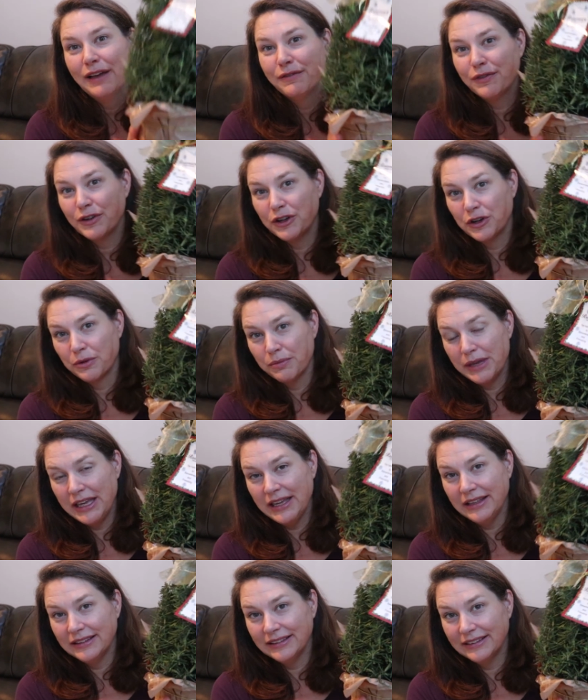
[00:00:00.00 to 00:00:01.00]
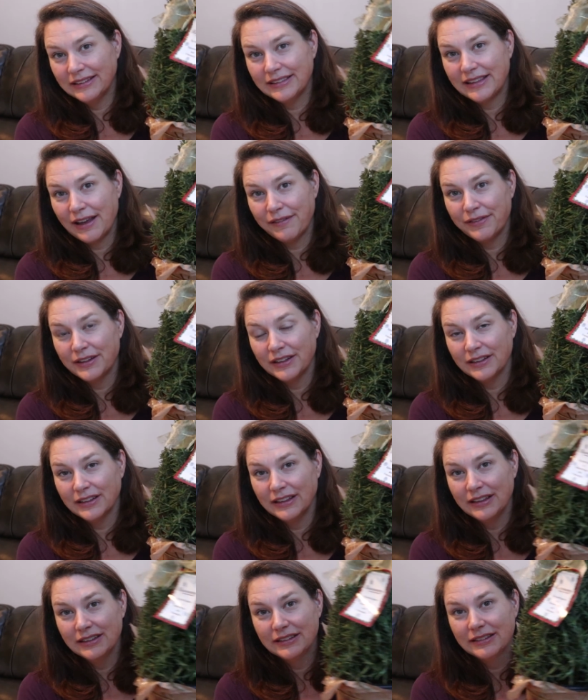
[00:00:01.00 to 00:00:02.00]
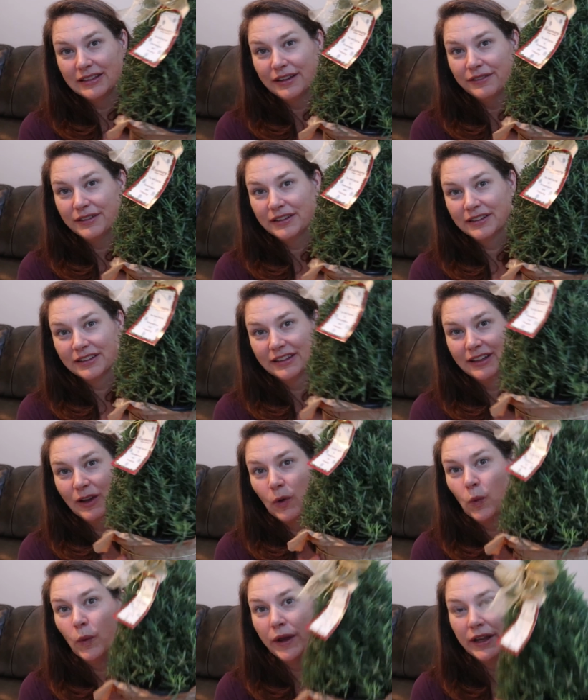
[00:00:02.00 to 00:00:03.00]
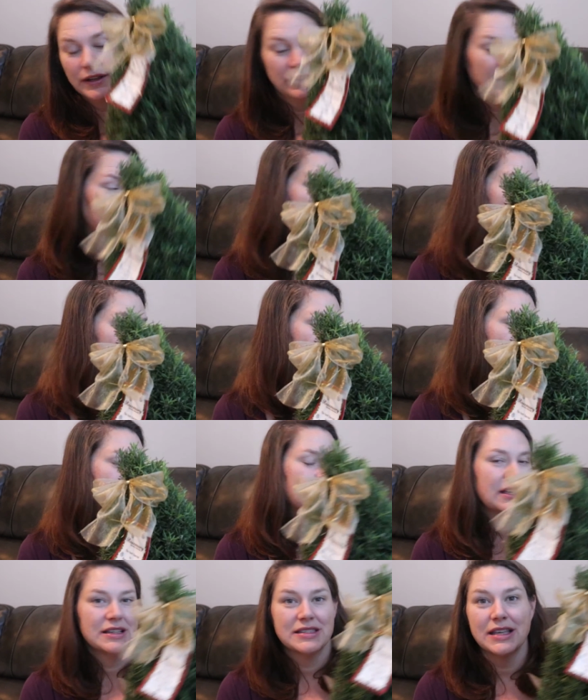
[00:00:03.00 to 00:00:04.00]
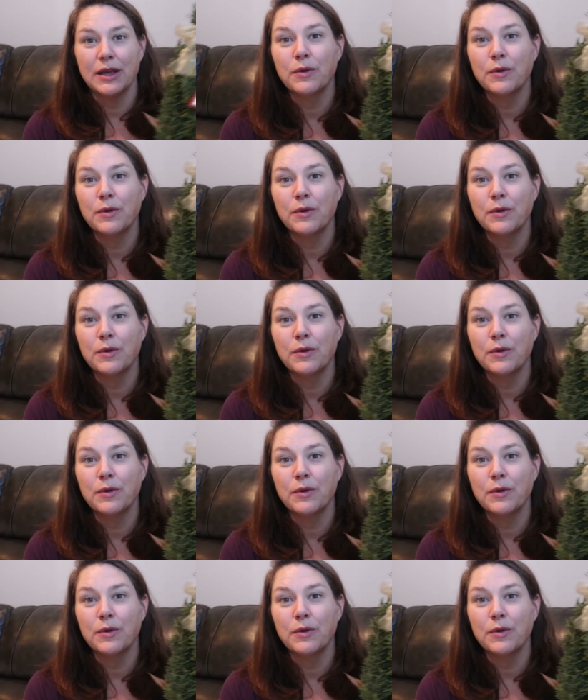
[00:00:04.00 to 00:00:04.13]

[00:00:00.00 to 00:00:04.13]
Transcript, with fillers: and for your meat, definitely, definitely a win with this.